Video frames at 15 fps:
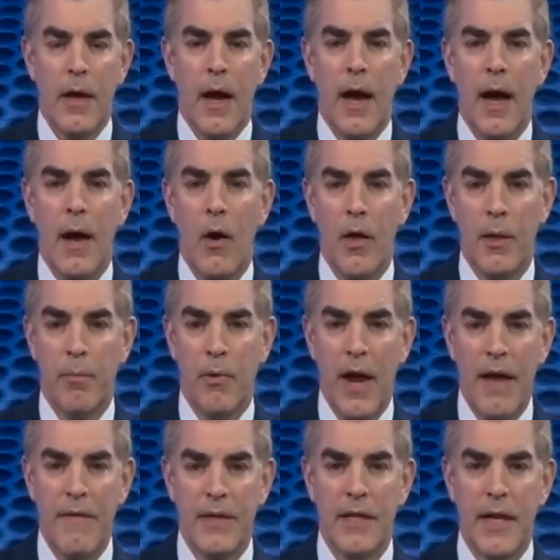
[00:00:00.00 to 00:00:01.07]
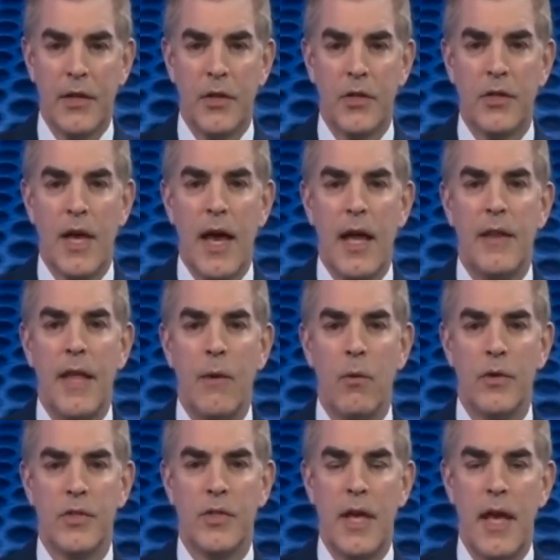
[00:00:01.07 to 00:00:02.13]
uh, on the private sector side, they
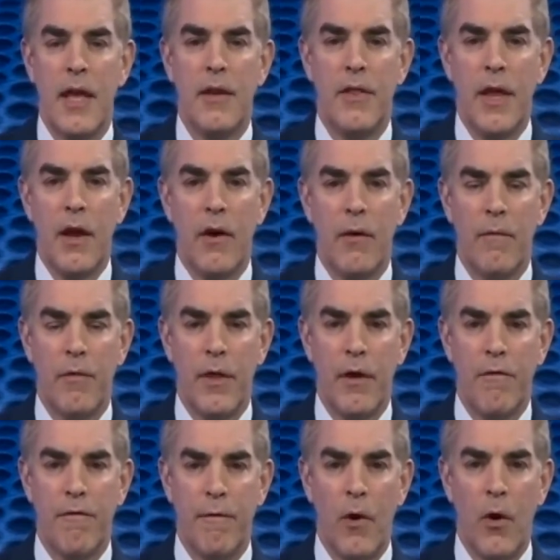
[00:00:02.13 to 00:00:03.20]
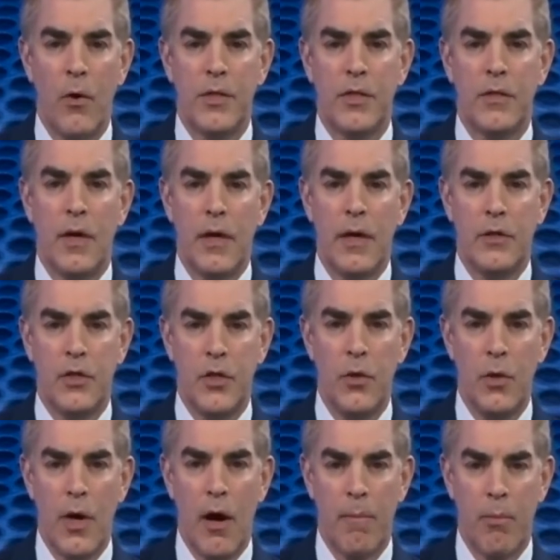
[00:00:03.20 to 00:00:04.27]
will send their their folks uh,
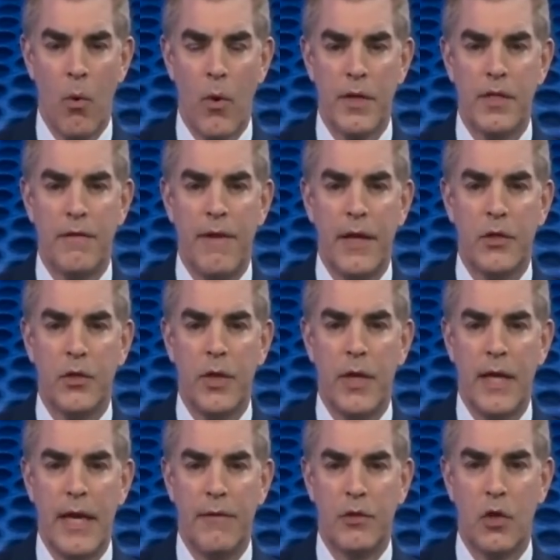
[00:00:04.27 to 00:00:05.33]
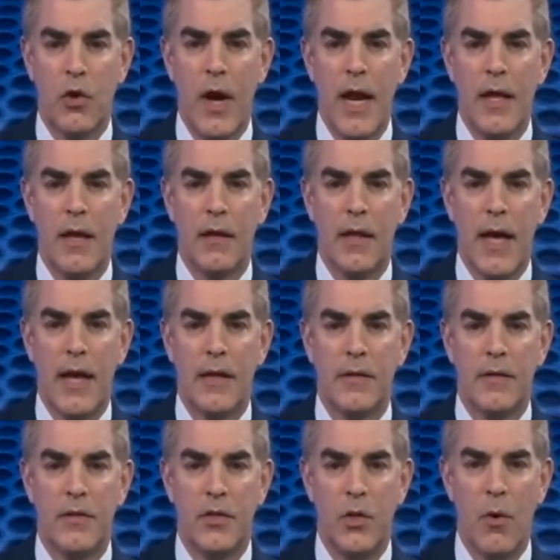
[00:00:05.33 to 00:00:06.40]
to our ports of entry to give training
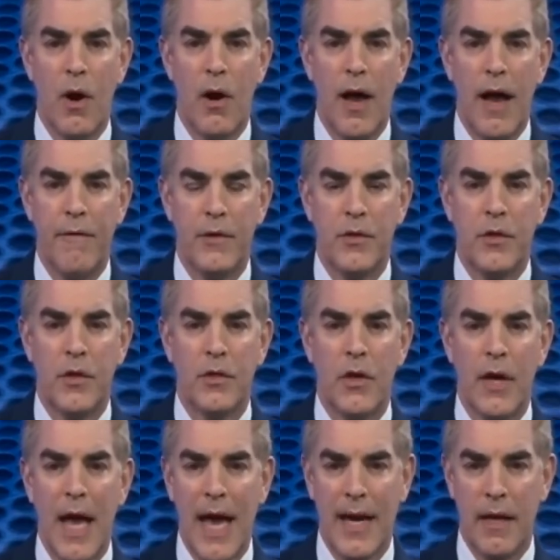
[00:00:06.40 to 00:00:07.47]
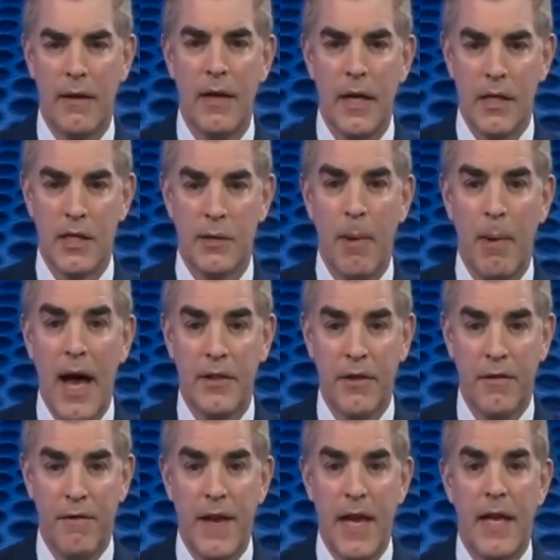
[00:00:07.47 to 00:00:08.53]
classes to our officers on how to spot
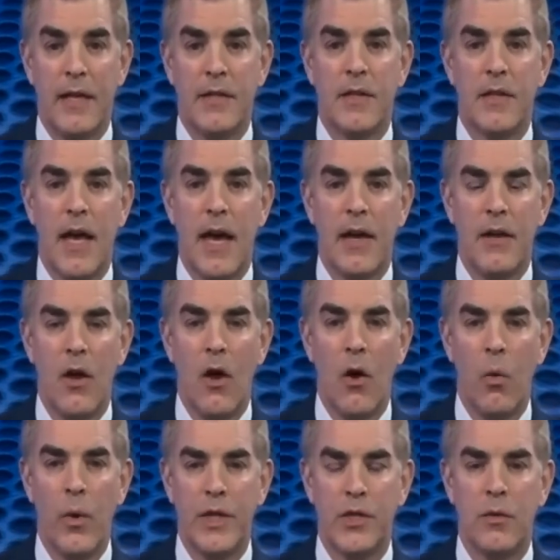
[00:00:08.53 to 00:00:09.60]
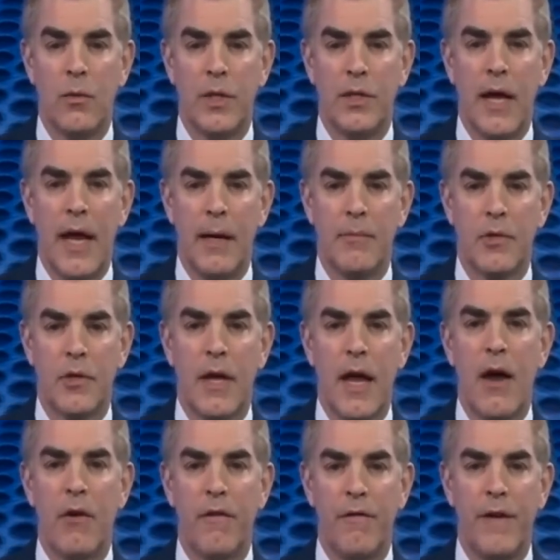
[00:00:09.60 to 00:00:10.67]
the fakes and how to know which which items are
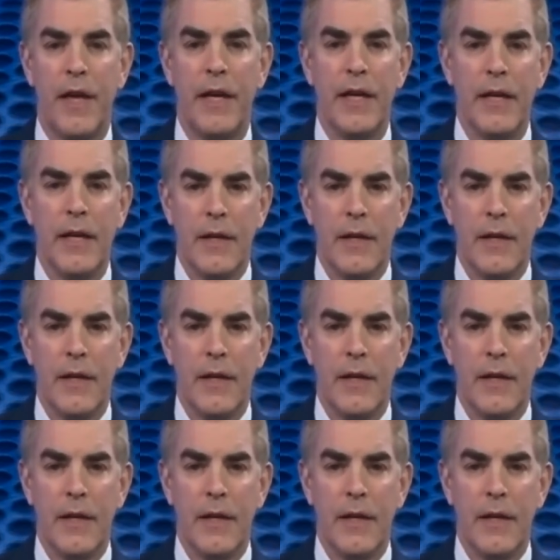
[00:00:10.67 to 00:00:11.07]
counterfeit.